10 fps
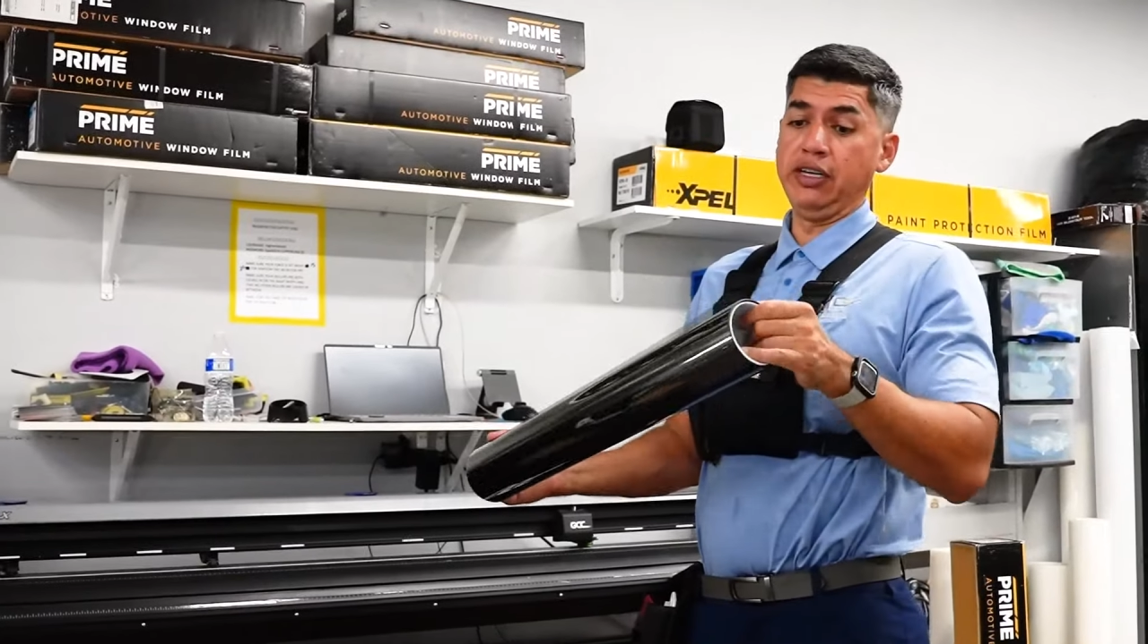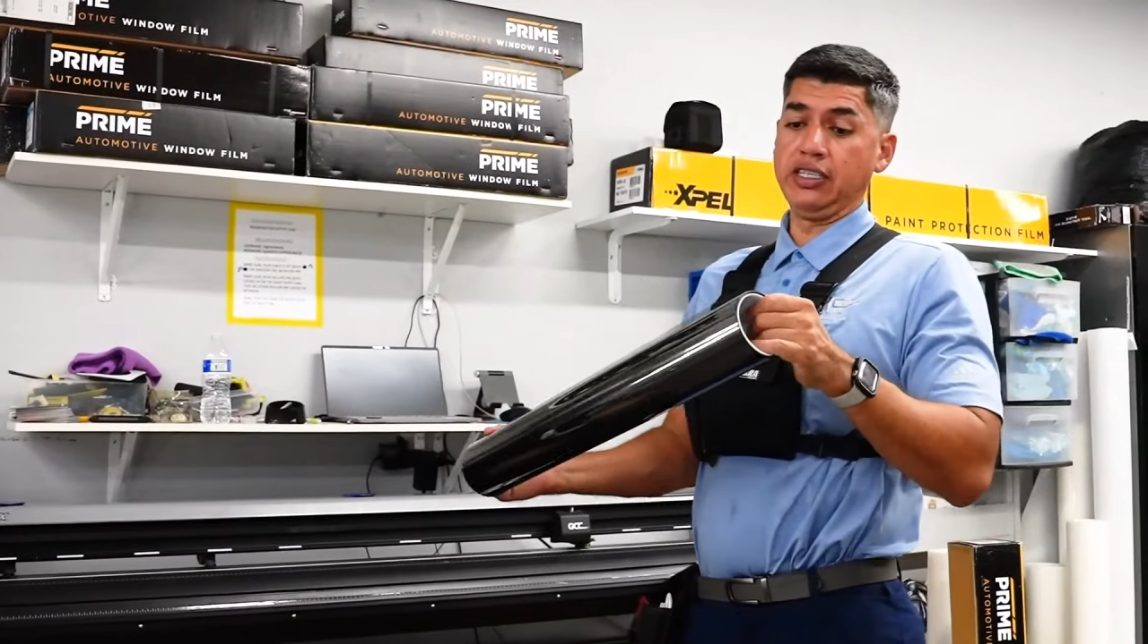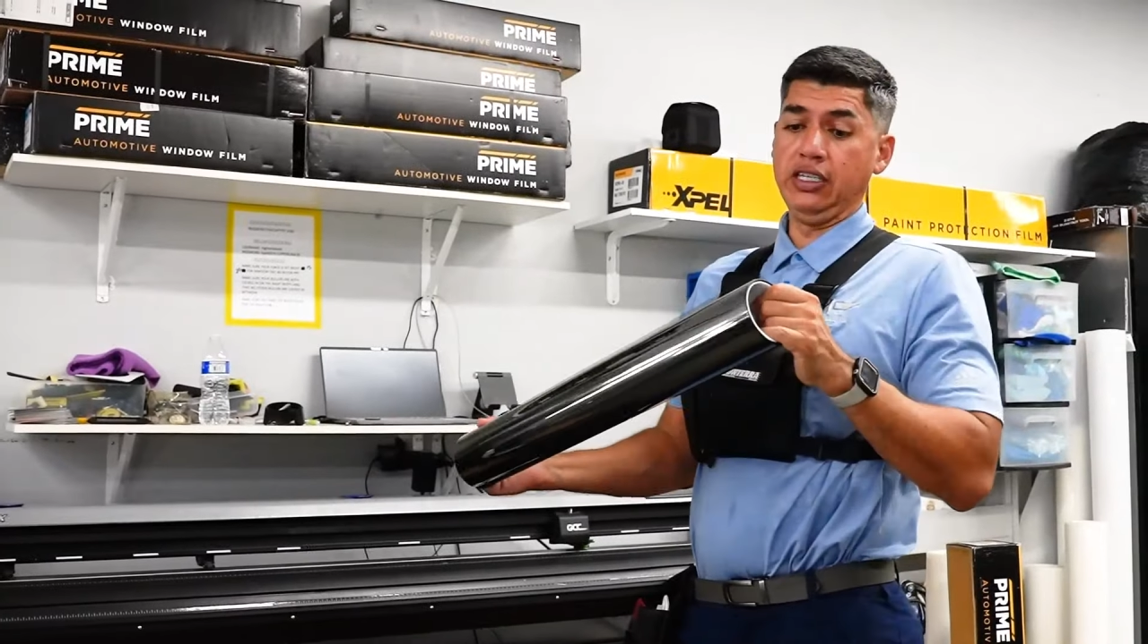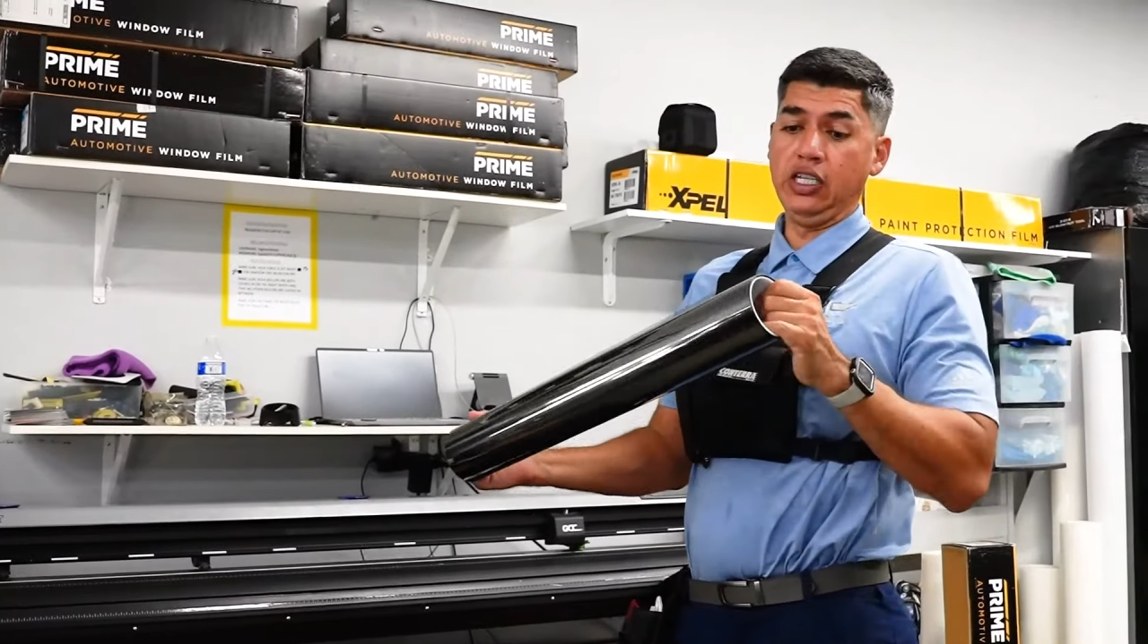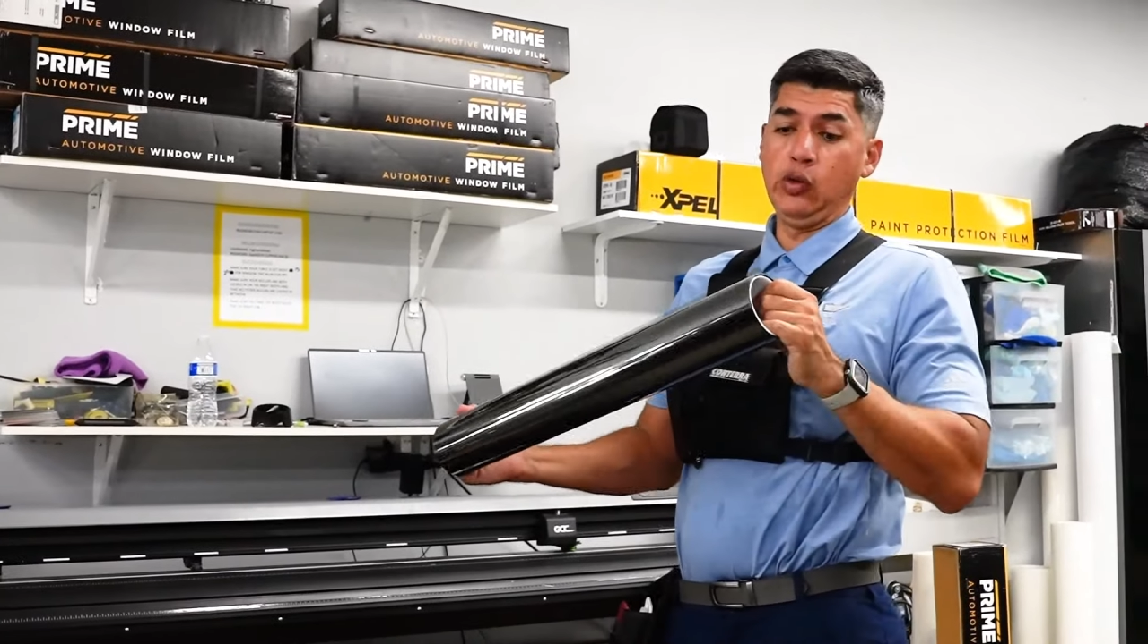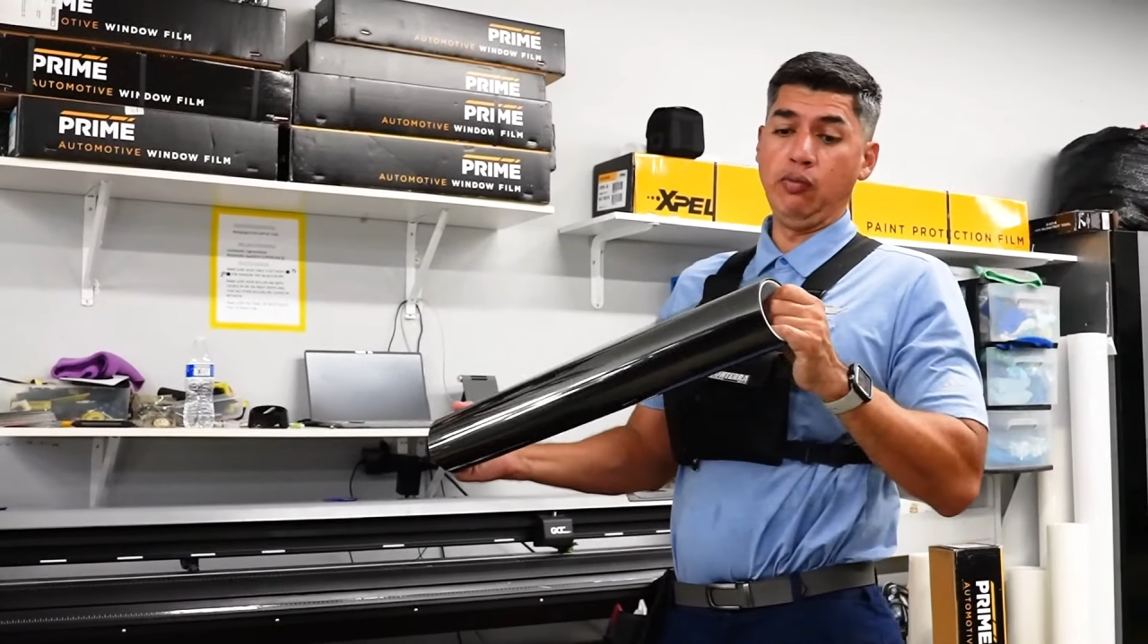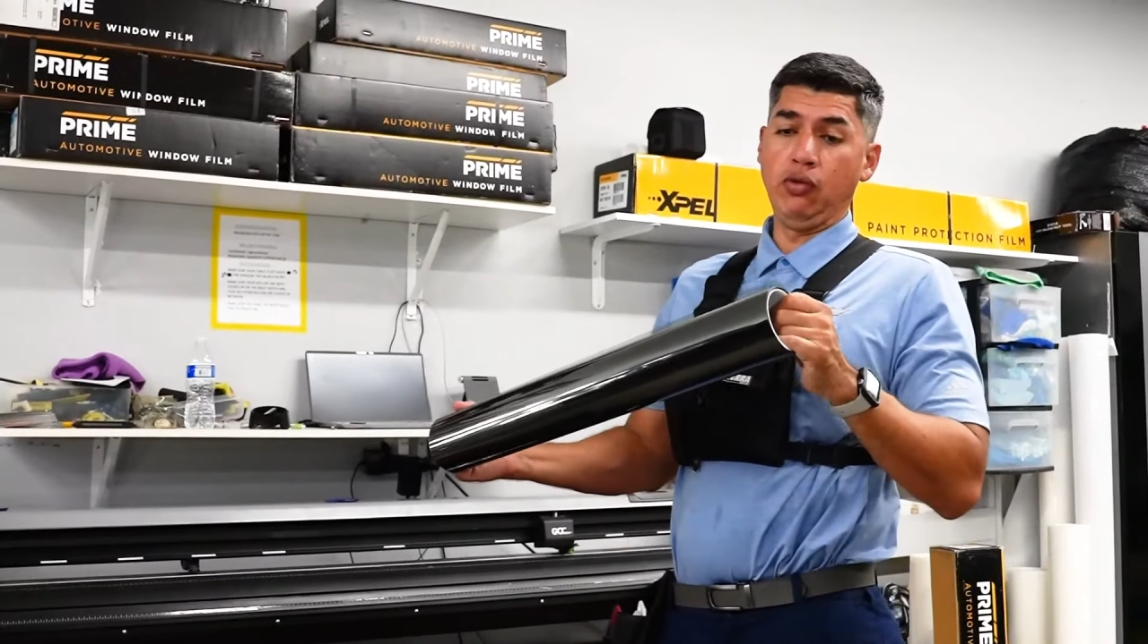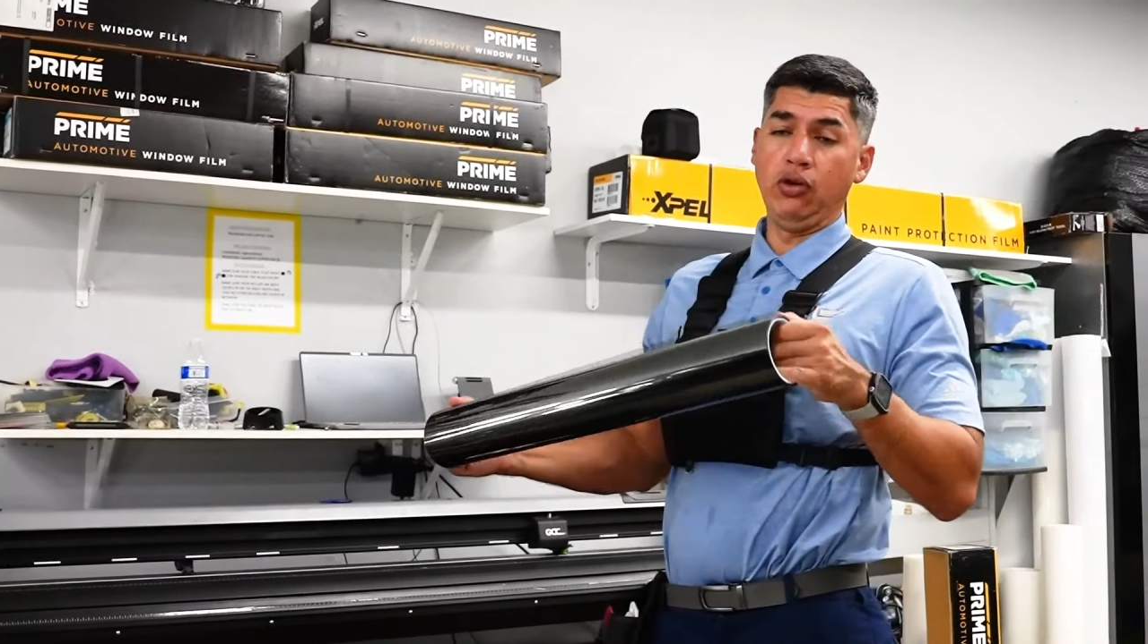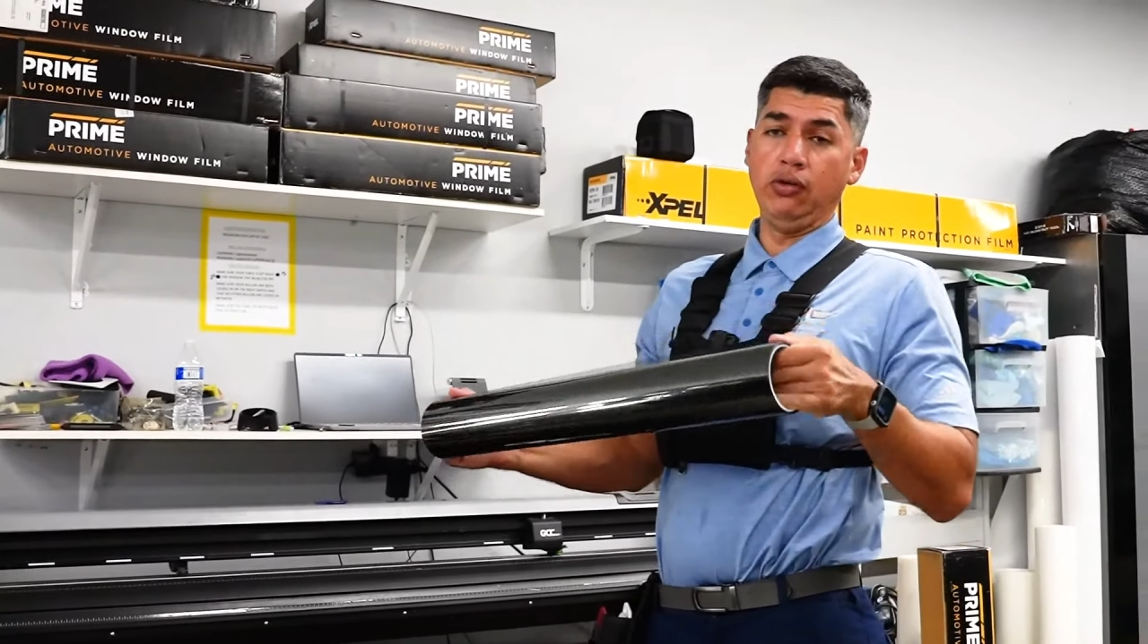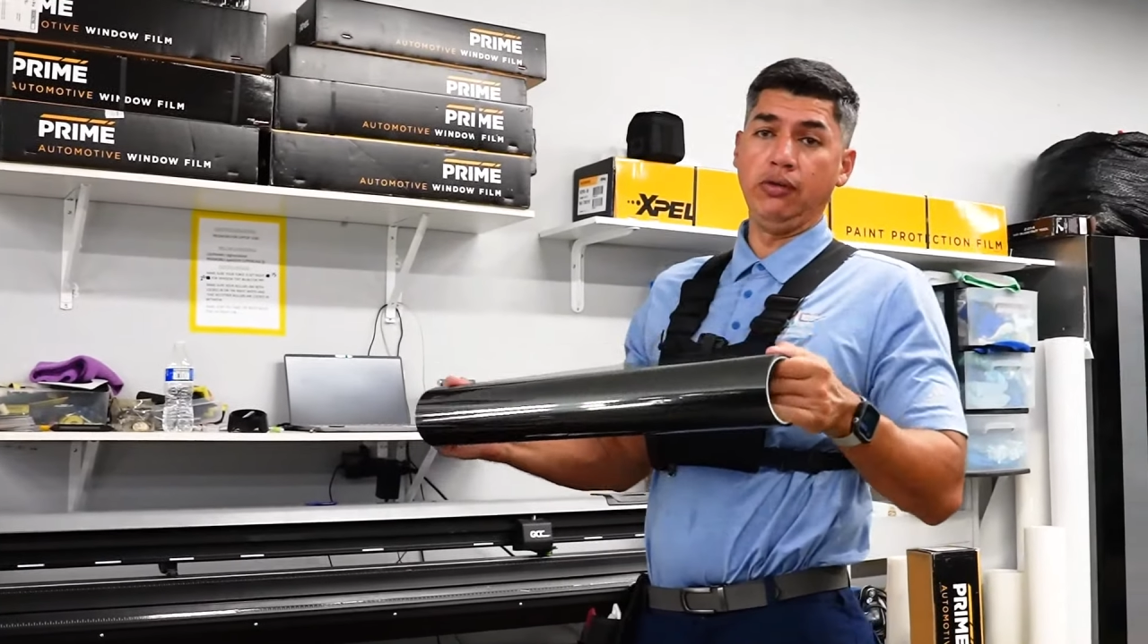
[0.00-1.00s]
makes it a little bit
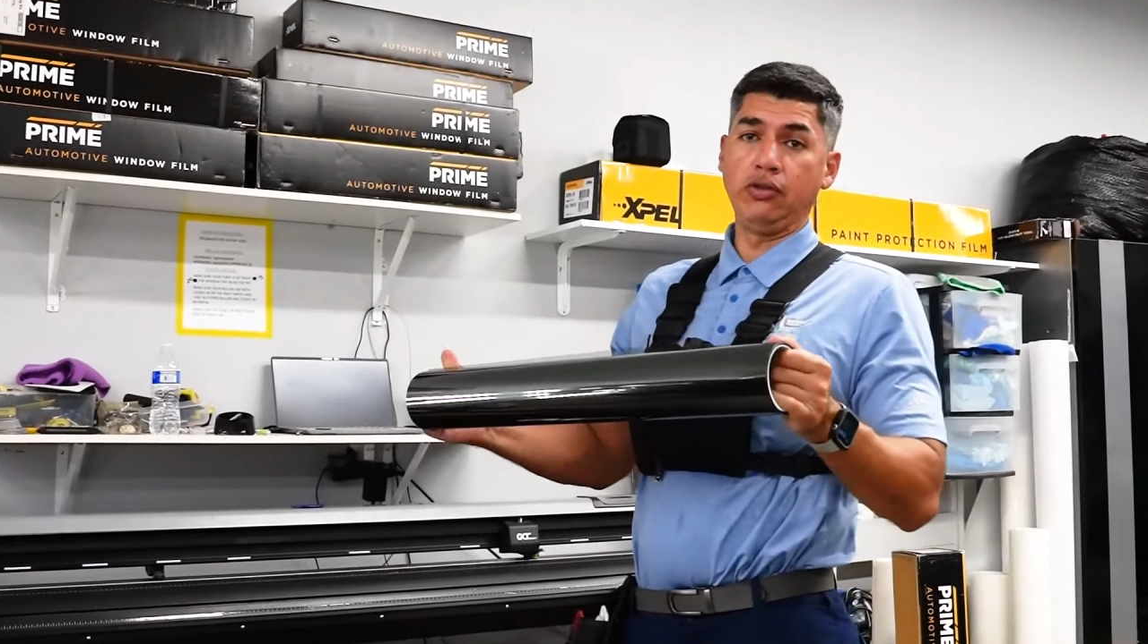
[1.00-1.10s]
more